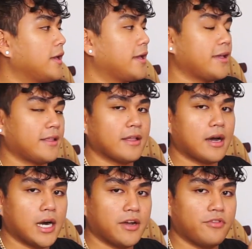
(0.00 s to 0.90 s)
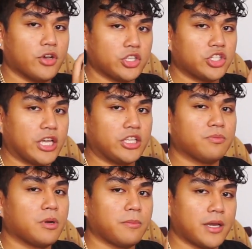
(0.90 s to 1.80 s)
And I've not
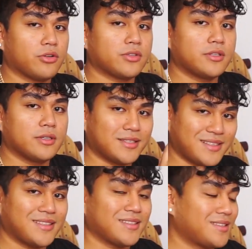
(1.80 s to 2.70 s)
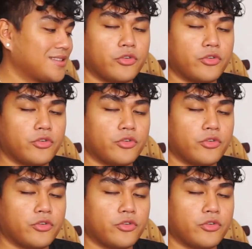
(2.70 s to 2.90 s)
changed my mouse since.